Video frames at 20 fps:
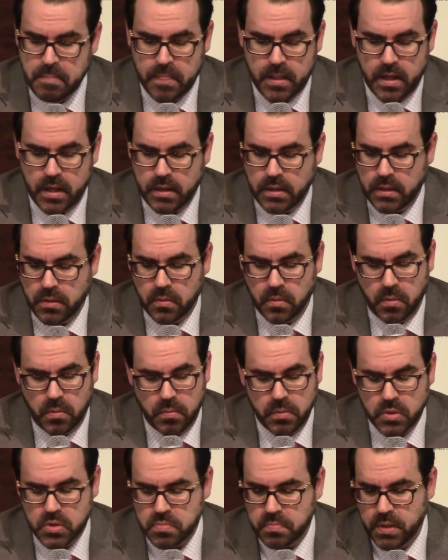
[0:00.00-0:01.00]
and
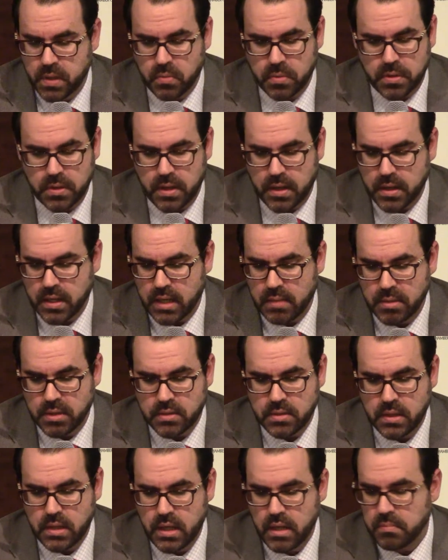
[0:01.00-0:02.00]
you speak with the economic
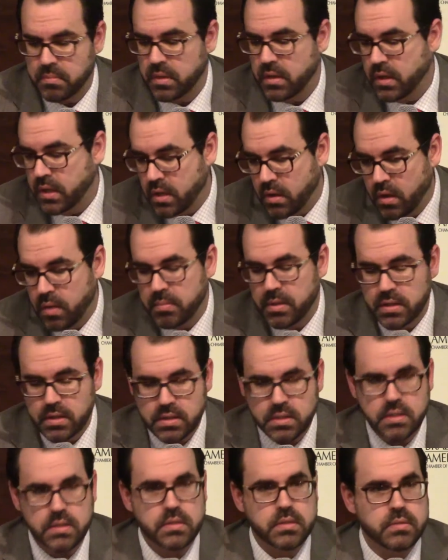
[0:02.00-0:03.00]
team,
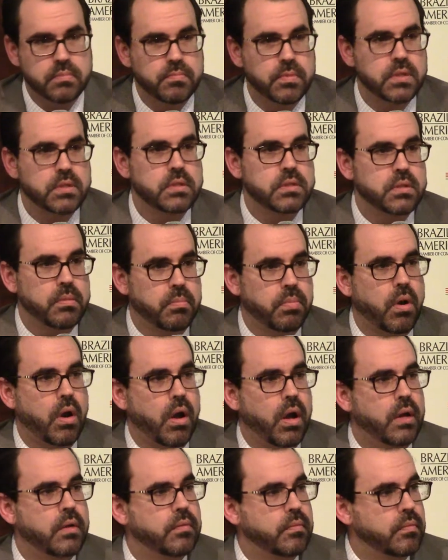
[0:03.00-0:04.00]
this is a
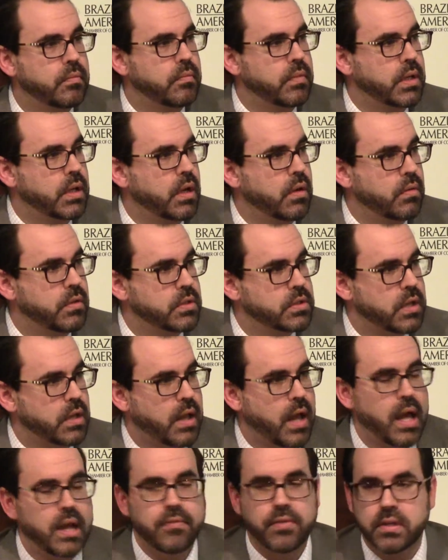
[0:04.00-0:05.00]
broad, there's a
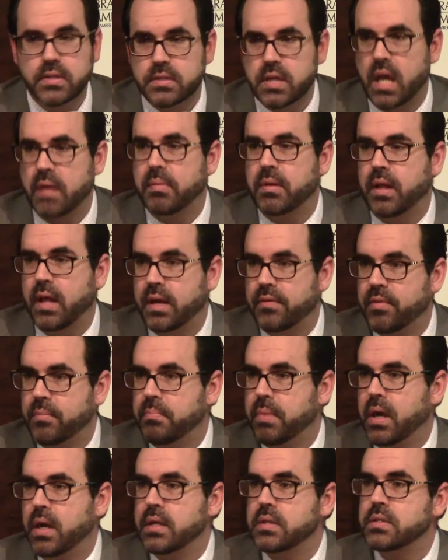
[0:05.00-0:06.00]
lot of excitement, a lot of a
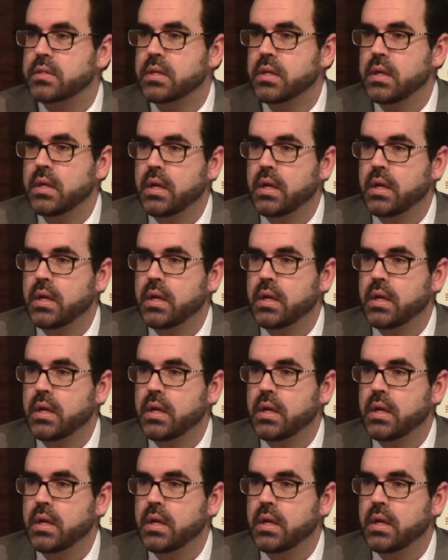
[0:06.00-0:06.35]
buzz.